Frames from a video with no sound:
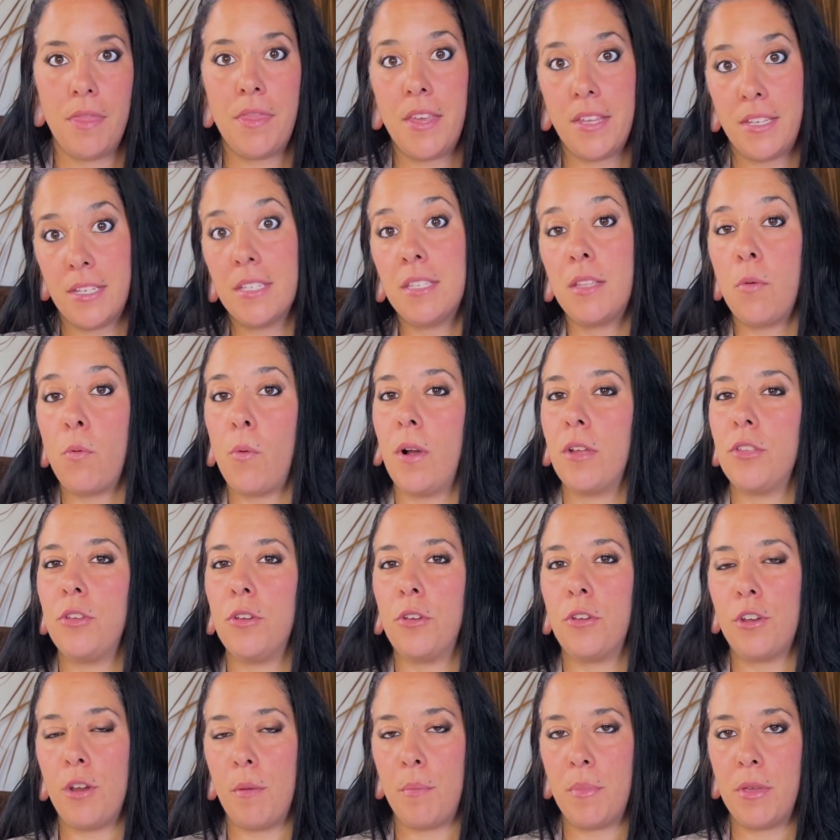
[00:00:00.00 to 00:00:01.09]
This is the one
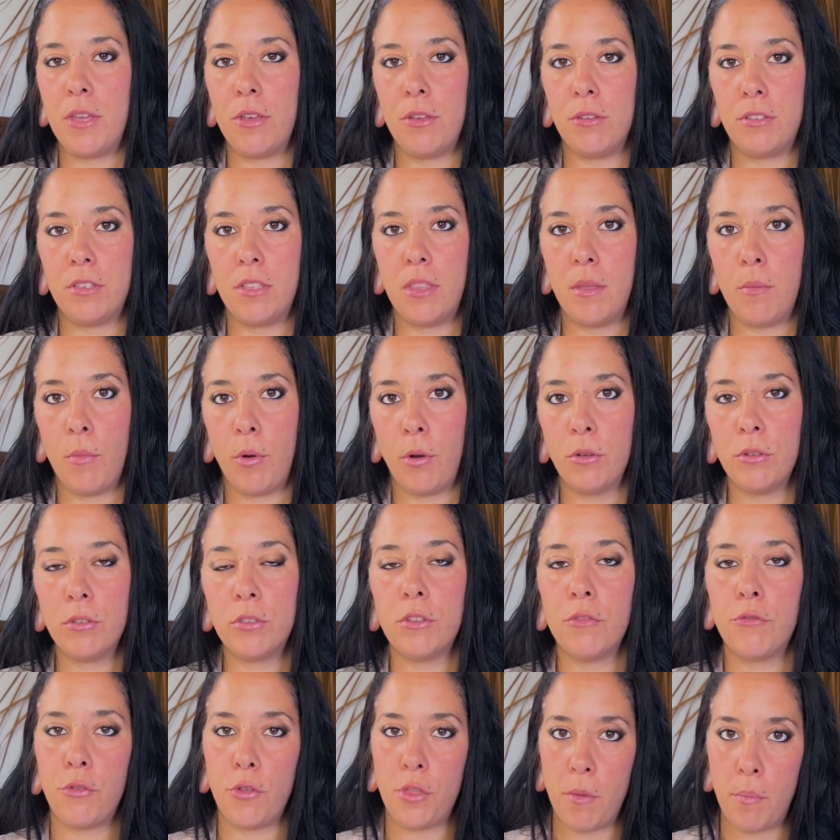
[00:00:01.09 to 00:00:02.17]
you're gonna be using the
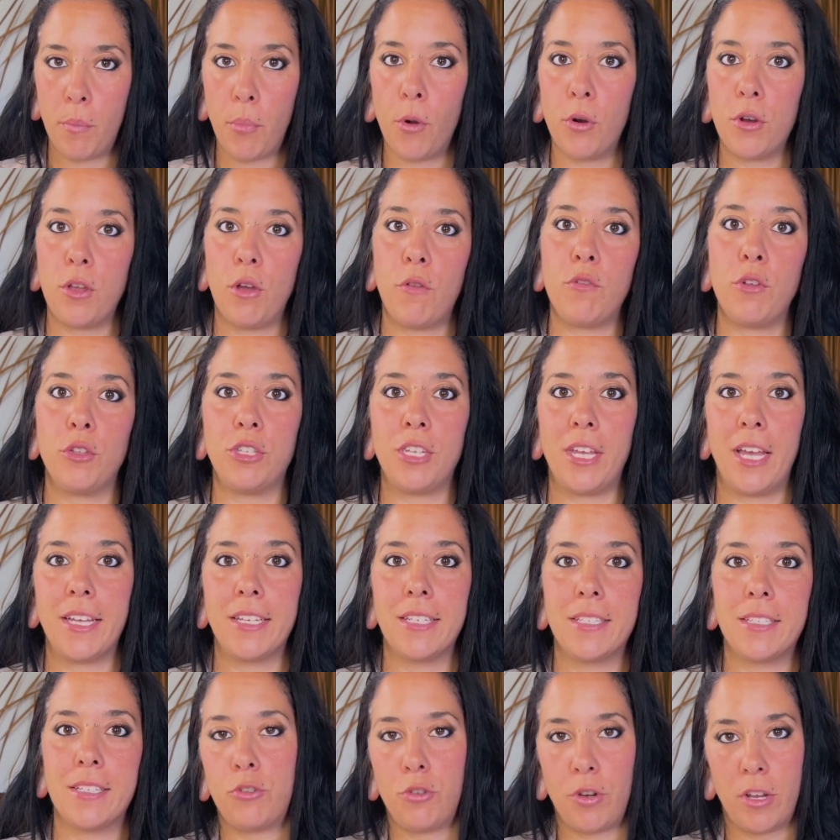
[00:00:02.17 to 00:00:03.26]
most for the body of your text.